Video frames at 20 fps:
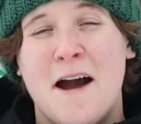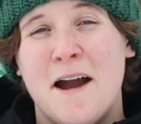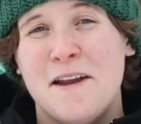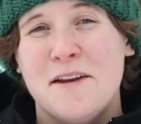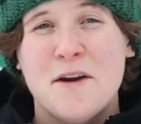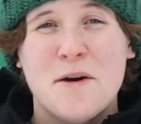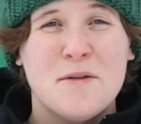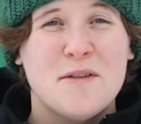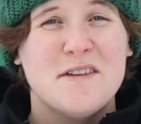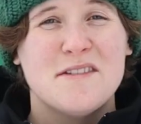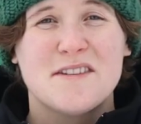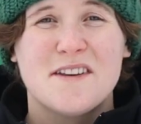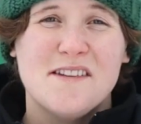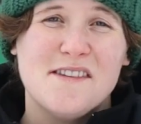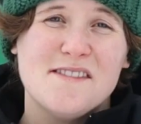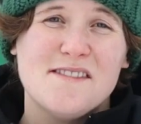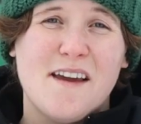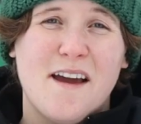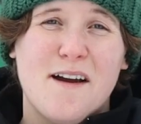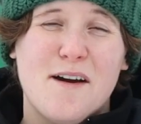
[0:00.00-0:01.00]
I know this can
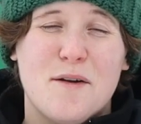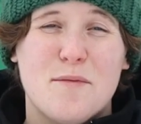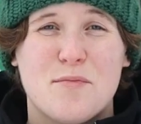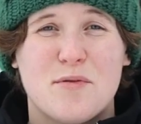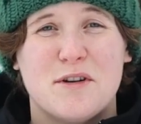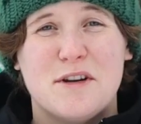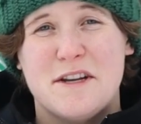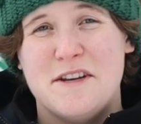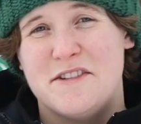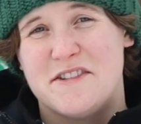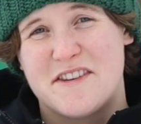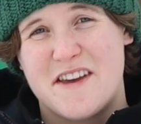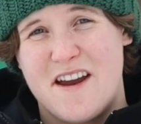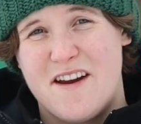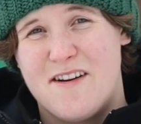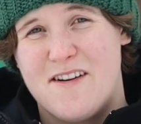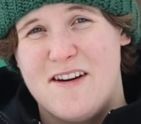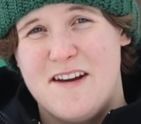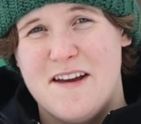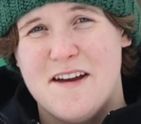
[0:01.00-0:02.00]
sound pretty
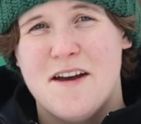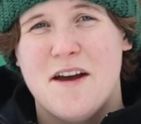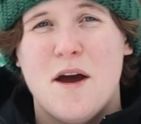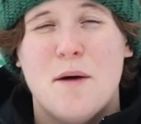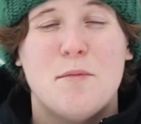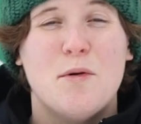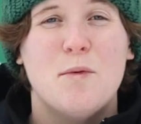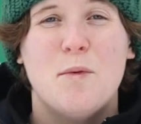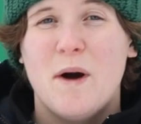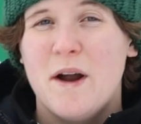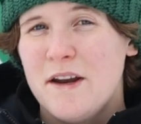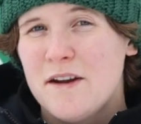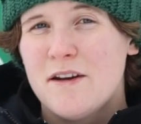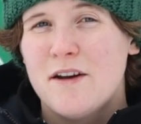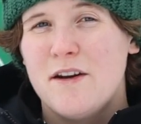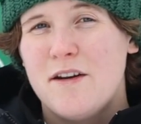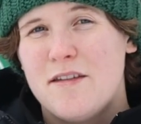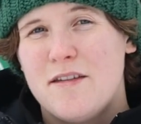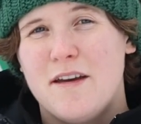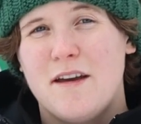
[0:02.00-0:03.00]
scary, but one
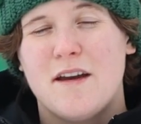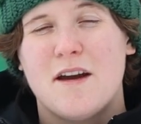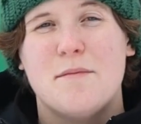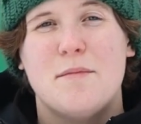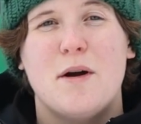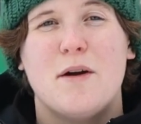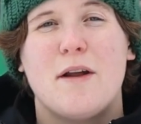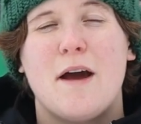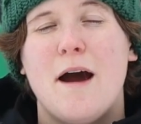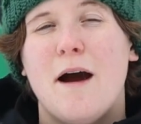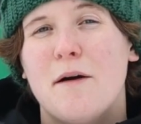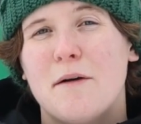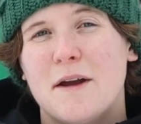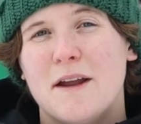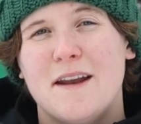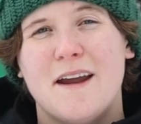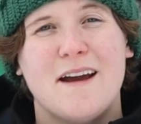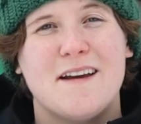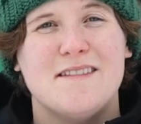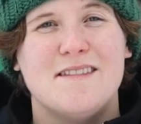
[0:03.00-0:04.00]
good thing about how
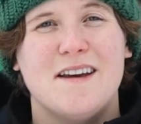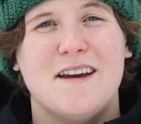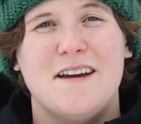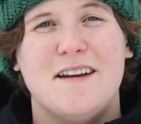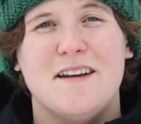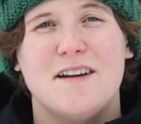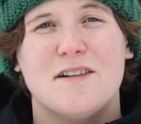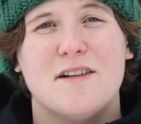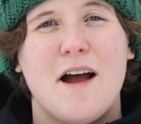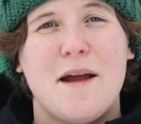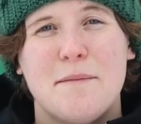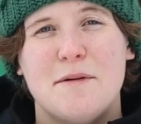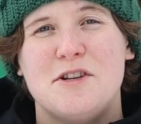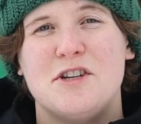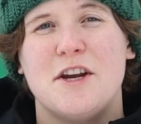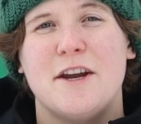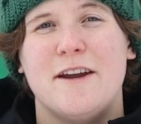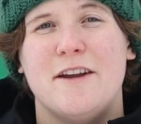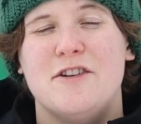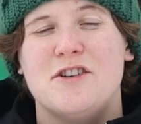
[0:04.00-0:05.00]
connected climate
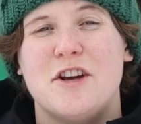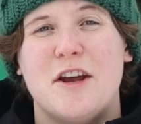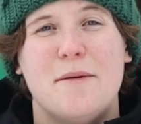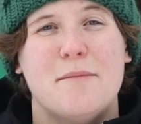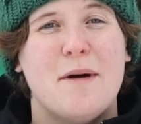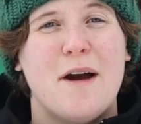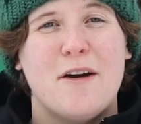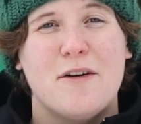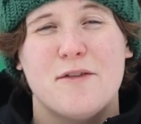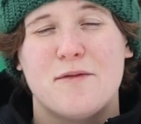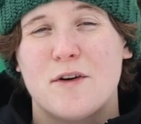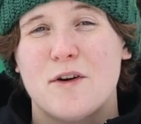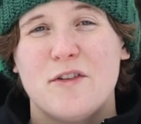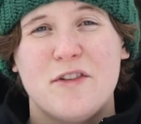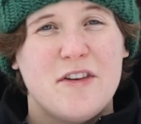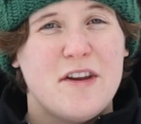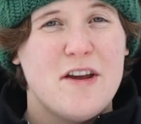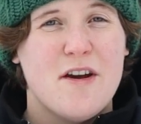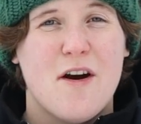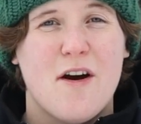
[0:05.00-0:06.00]
change and
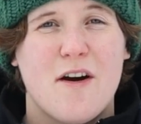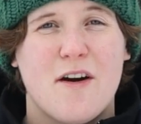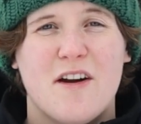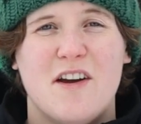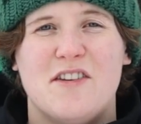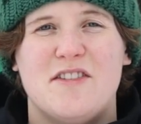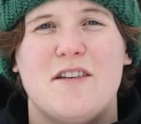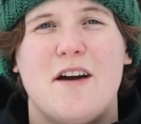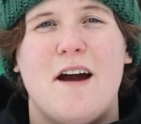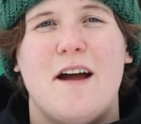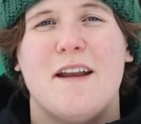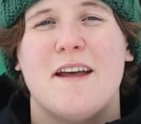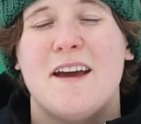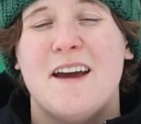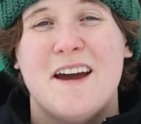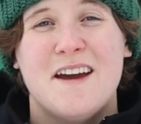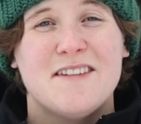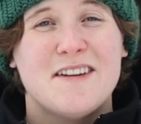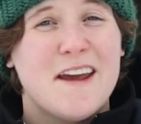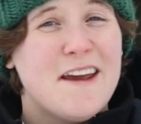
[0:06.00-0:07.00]
biodiversity are is that
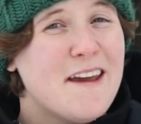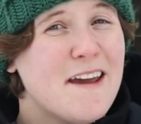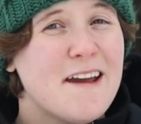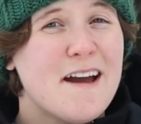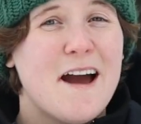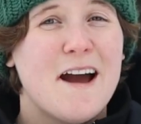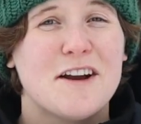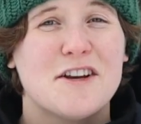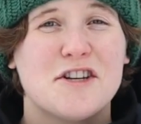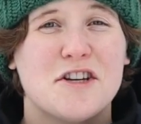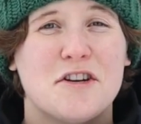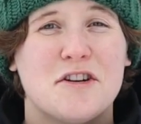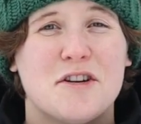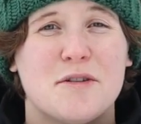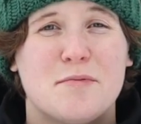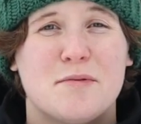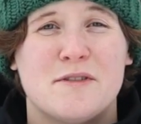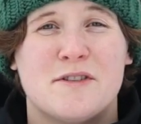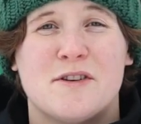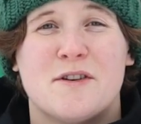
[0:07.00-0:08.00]
taking action to
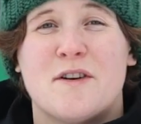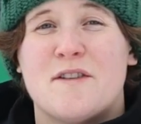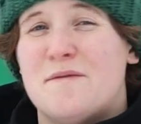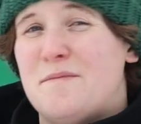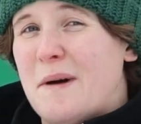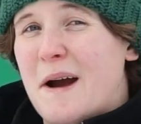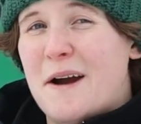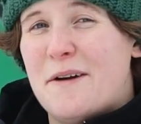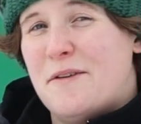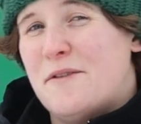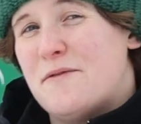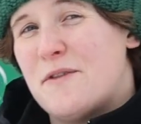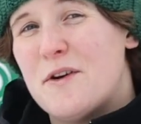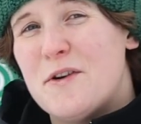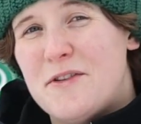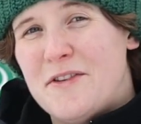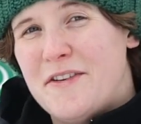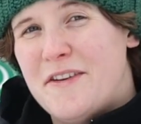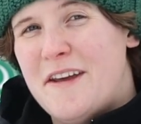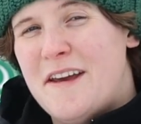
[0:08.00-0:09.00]
preserve
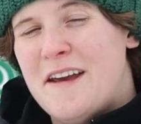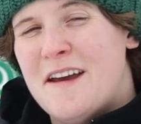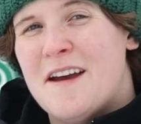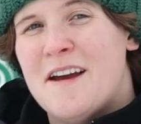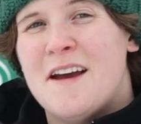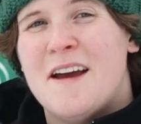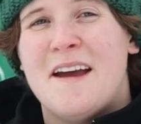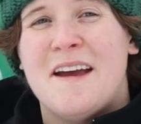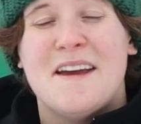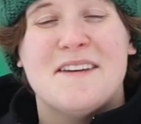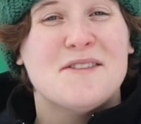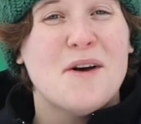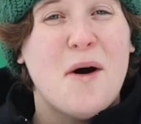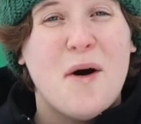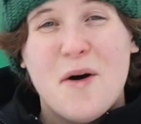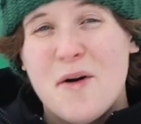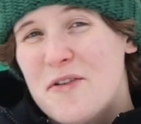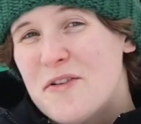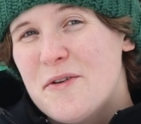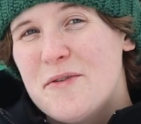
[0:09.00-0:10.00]
biodiversity is
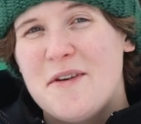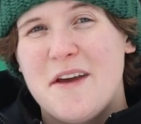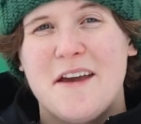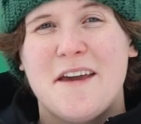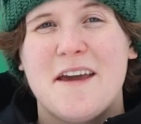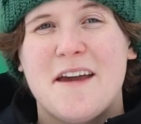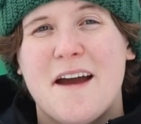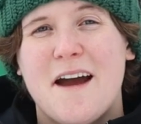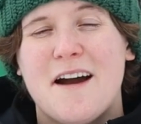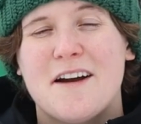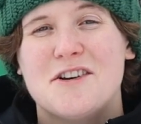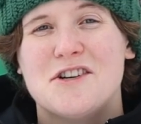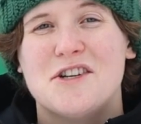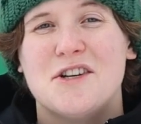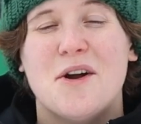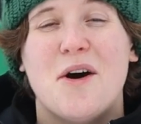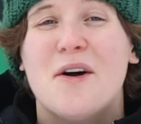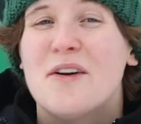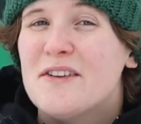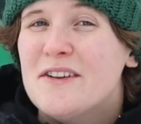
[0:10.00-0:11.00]
also taking
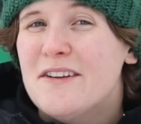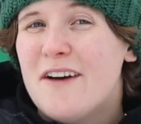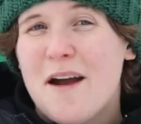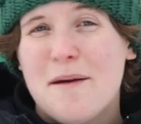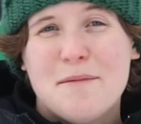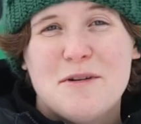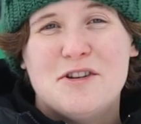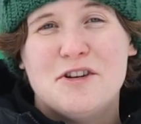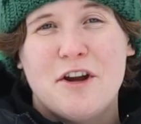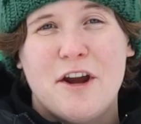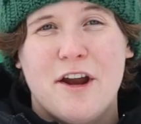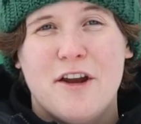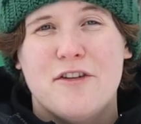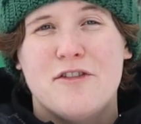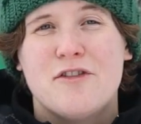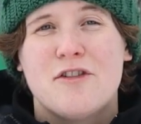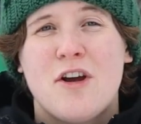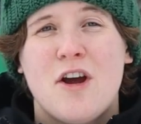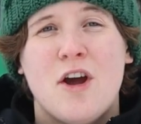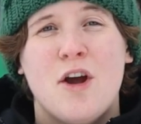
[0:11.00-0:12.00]
action on climate
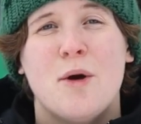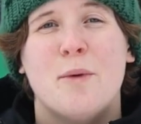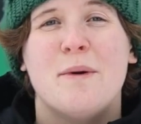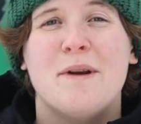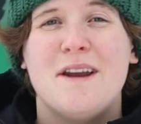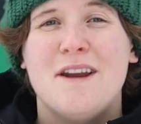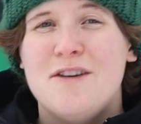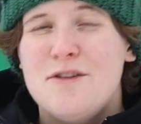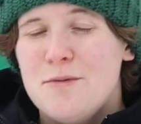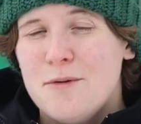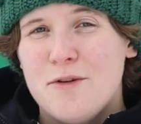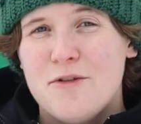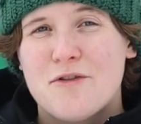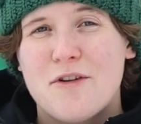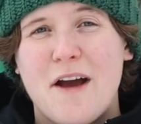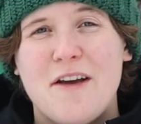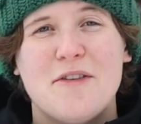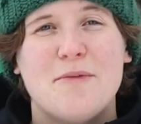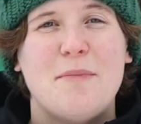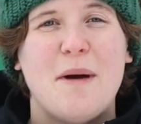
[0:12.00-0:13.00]
change. We need to
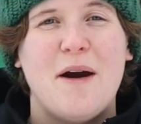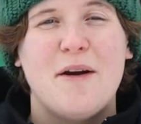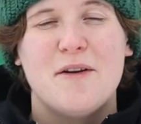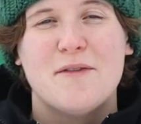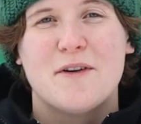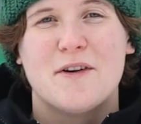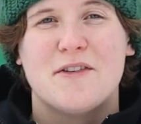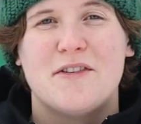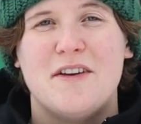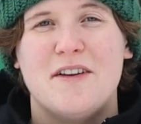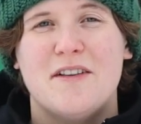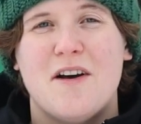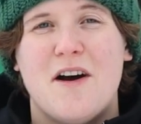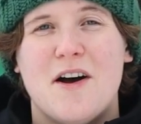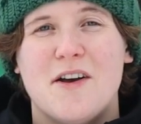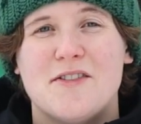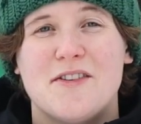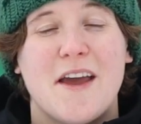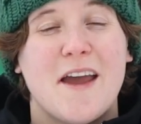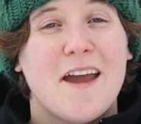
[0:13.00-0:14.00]
address biodiversity
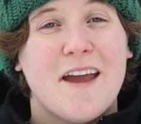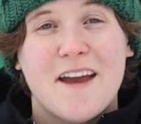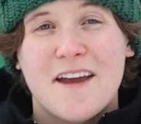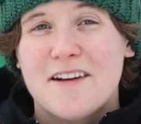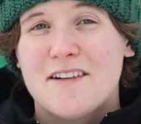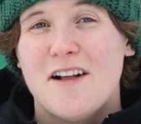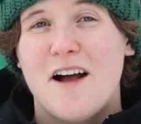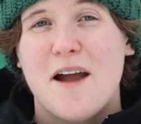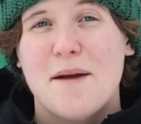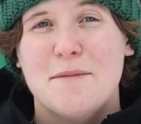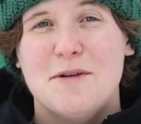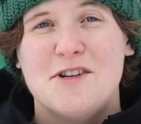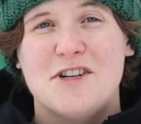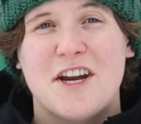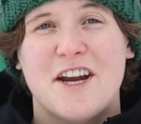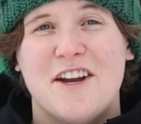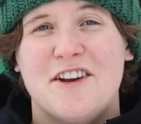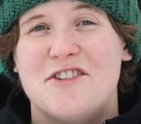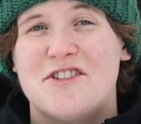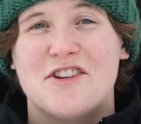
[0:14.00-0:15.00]
loss and climate
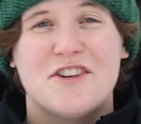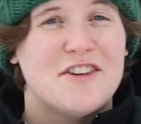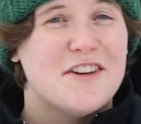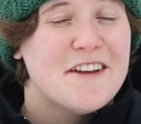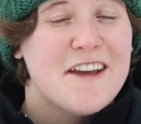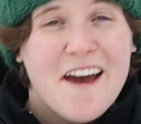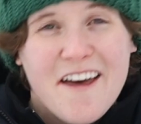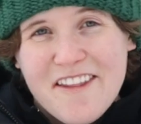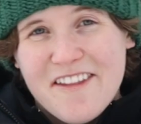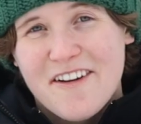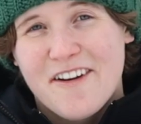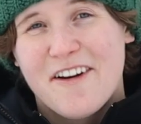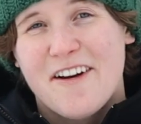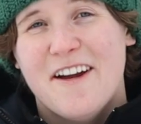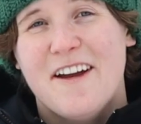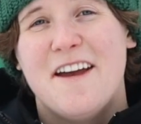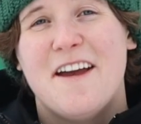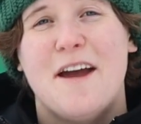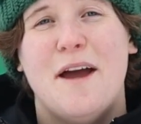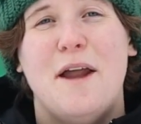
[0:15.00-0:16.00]
change together
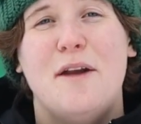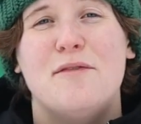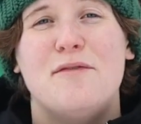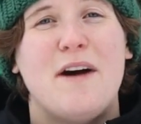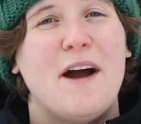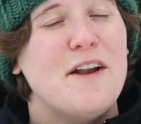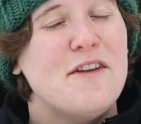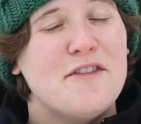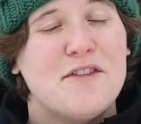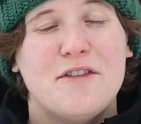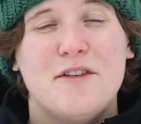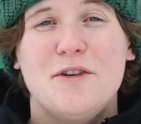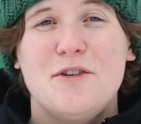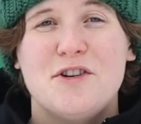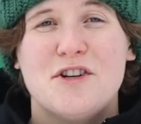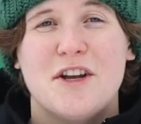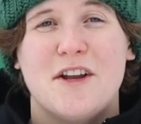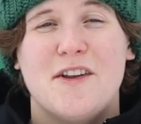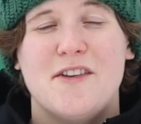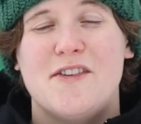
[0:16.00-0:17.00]
and find
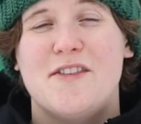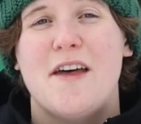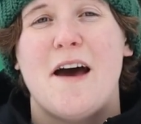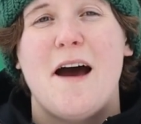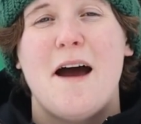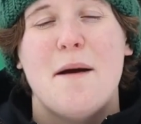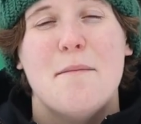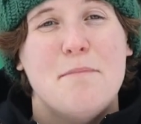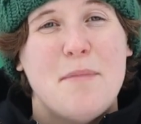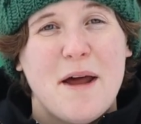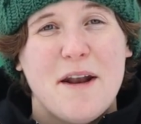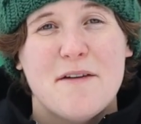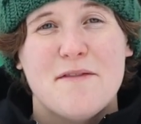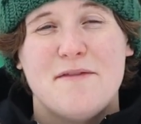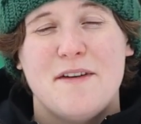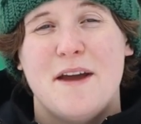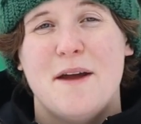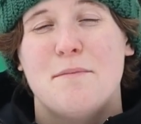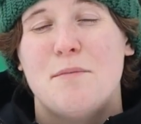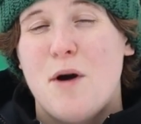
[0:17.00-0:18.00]
solutions that
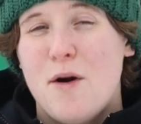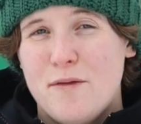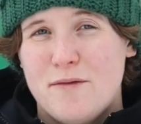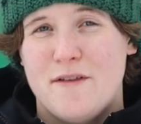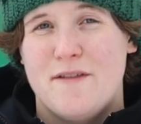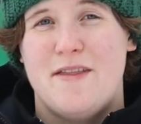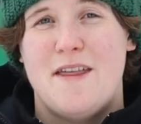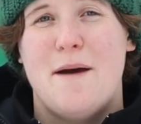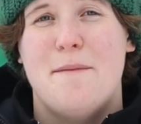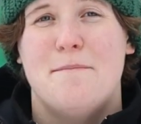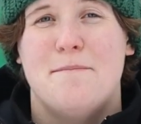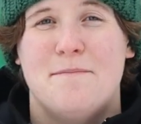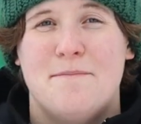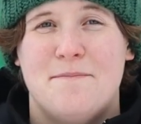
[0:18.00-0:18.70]
benefit both of them.